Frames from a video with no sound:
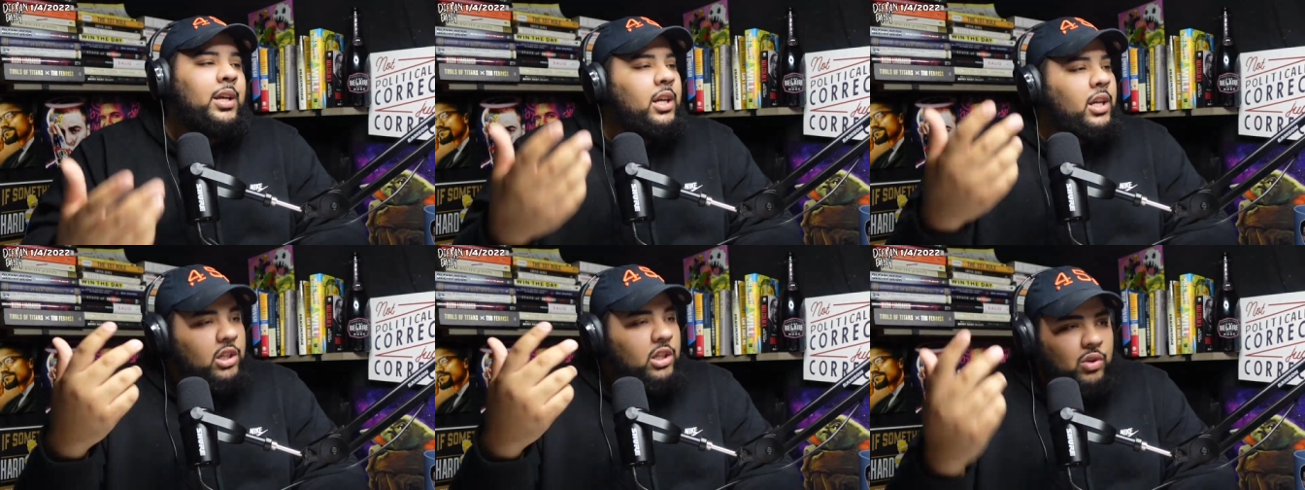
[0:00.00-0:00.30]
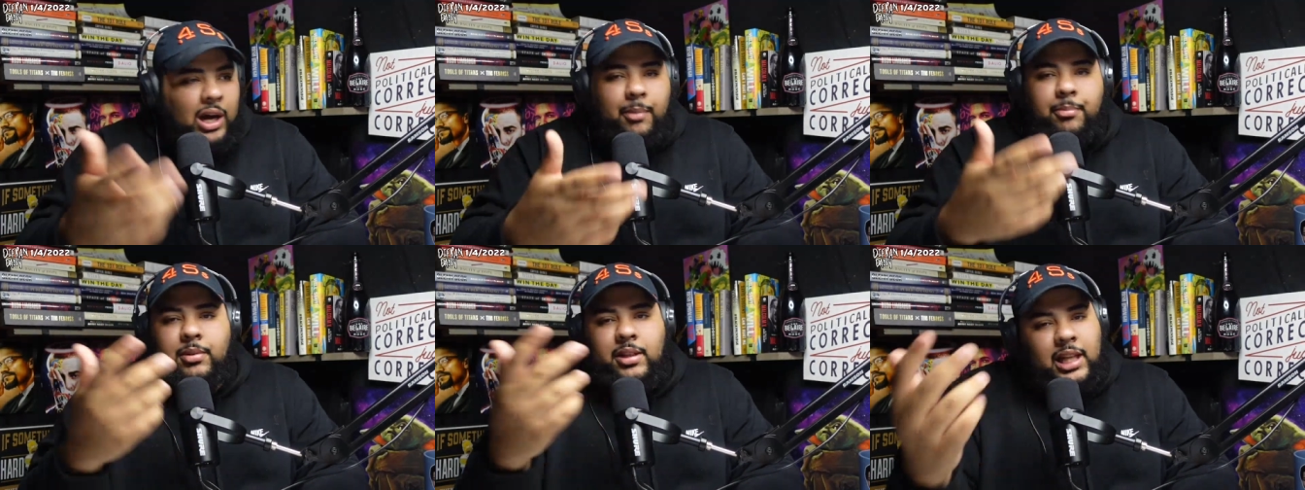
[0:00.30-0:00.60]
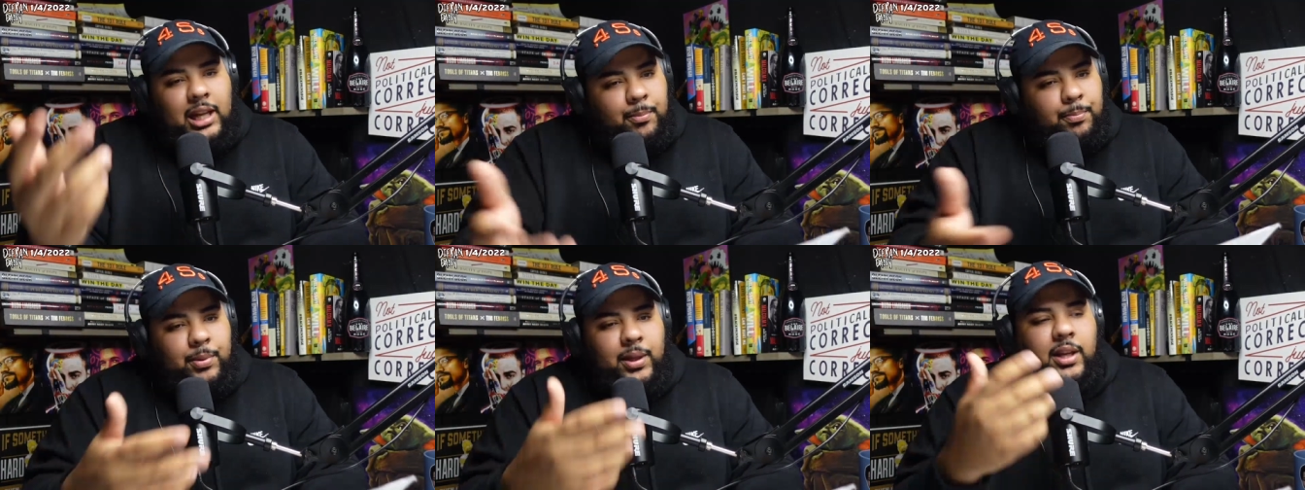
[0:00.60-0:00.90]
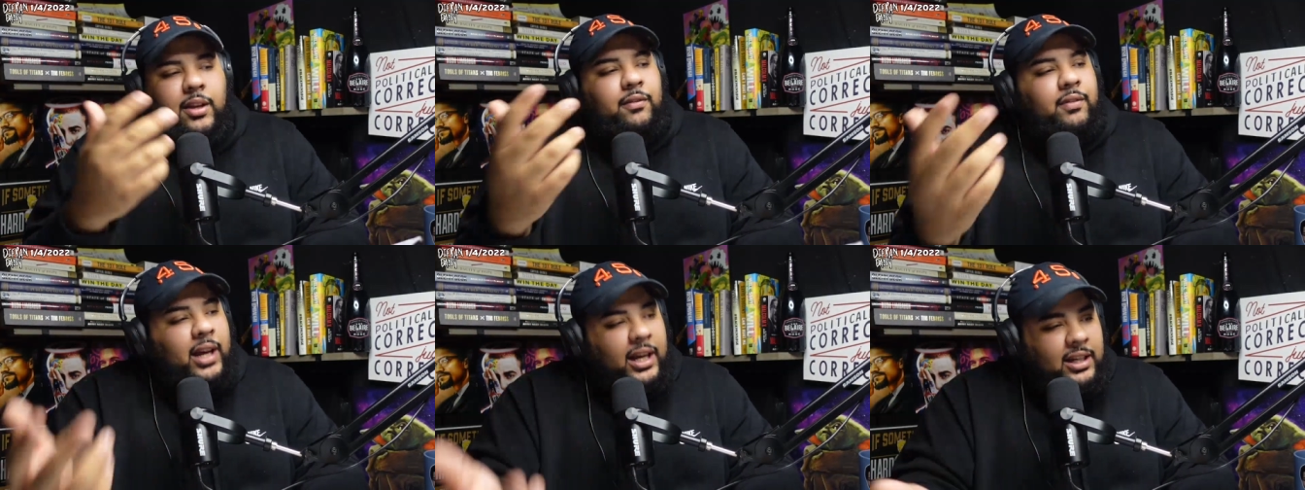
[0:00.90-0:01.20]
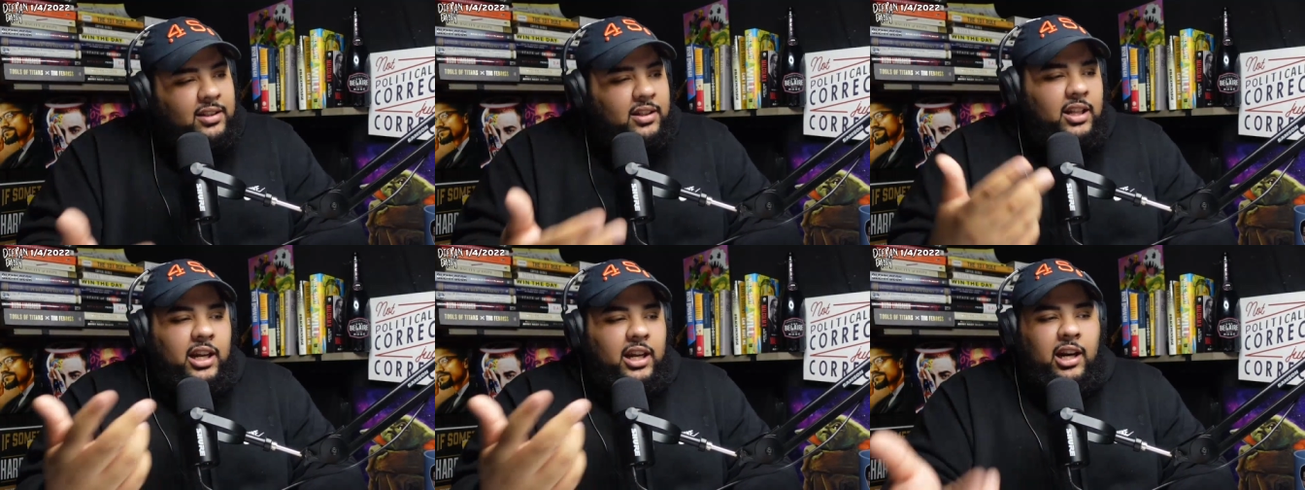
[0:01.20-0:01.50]
So I'm deeply
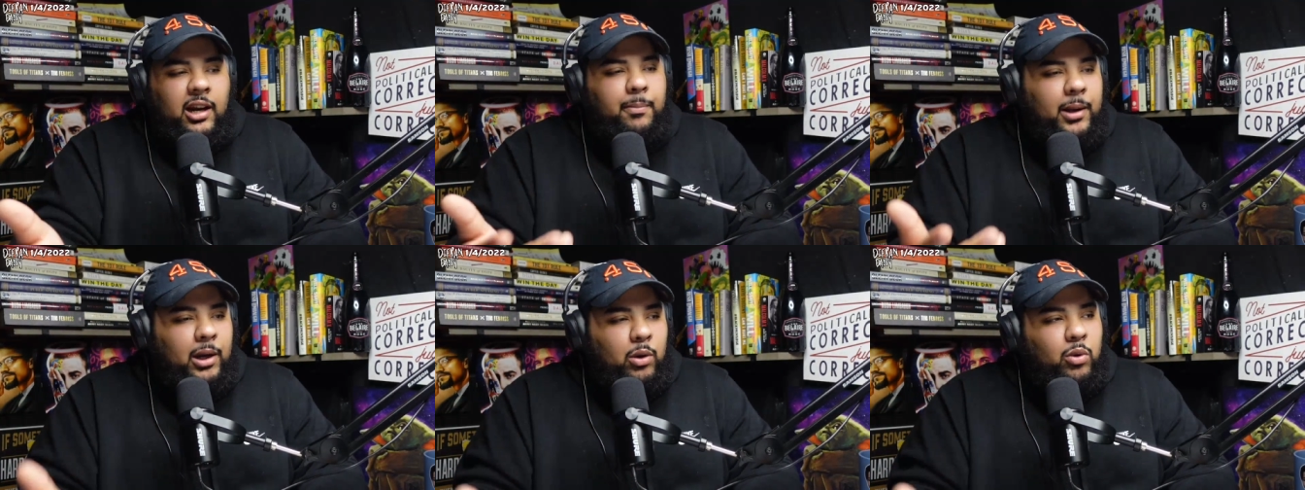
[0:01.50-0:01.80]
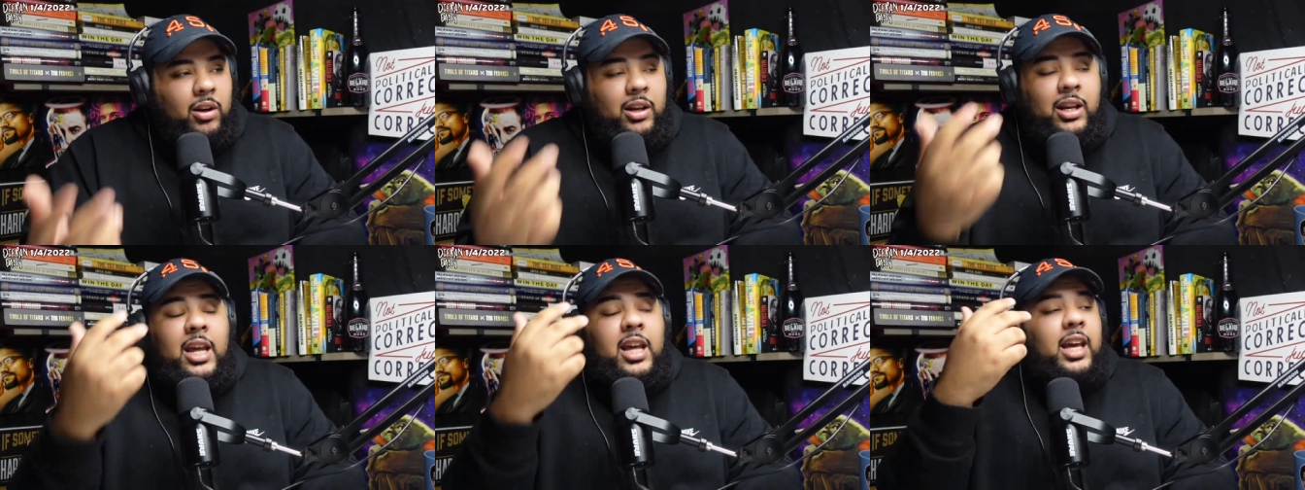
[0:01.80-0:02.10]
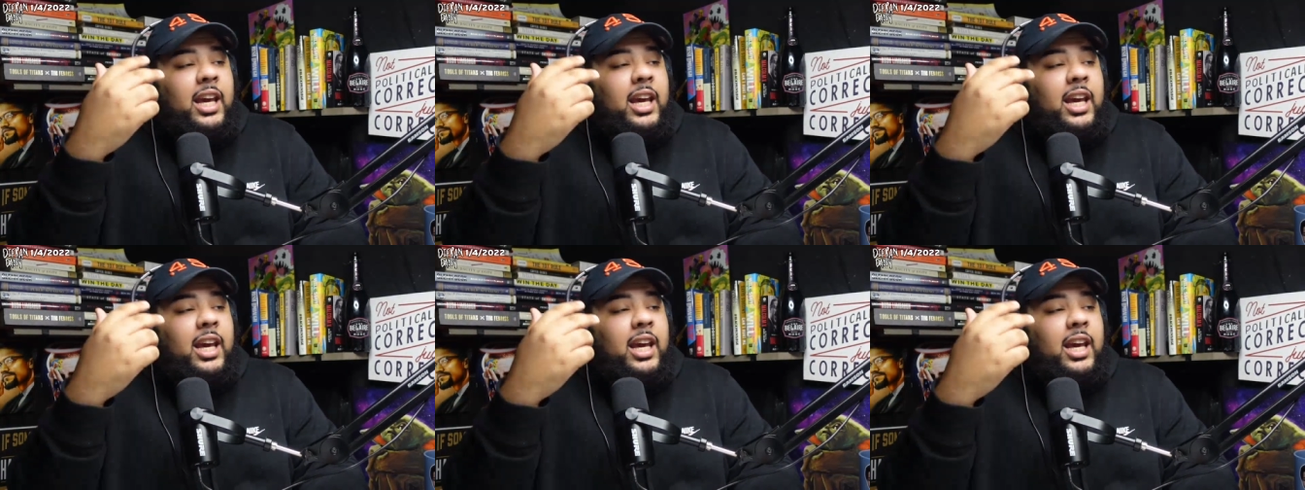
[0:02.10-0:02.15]
invested in the Harry Potter world,